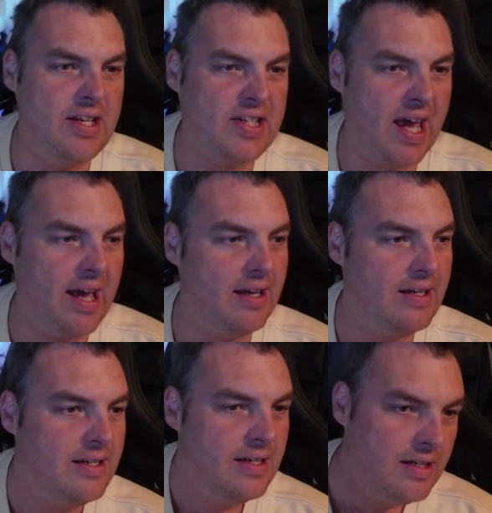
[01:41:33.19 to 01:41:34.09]
it?
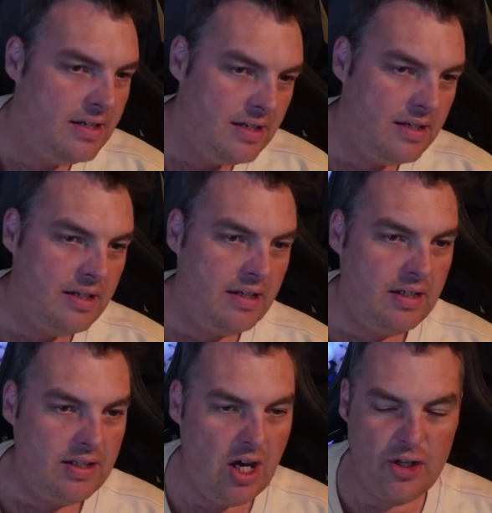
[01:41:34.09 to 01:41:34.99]

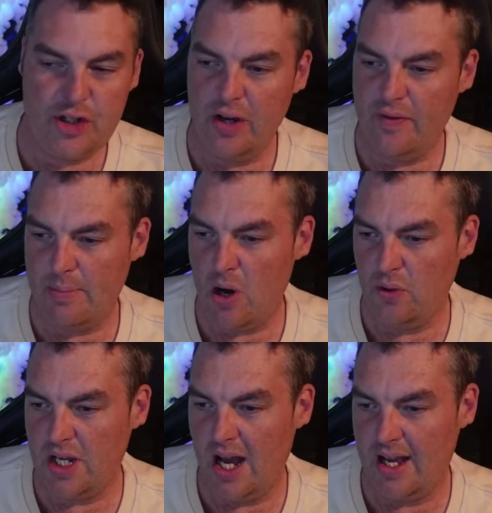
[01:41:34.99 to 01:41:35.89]
No, it's the other bald
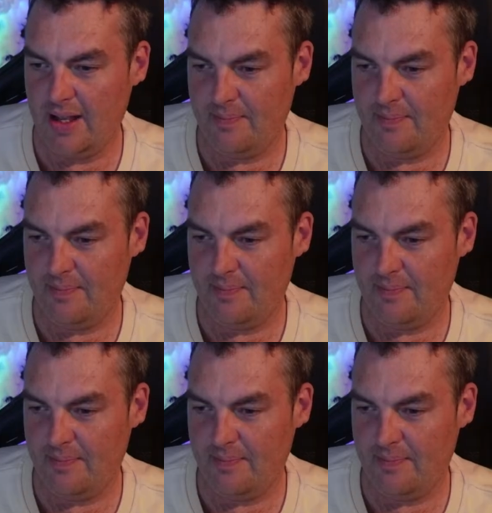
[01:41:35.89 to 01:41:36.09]
guy.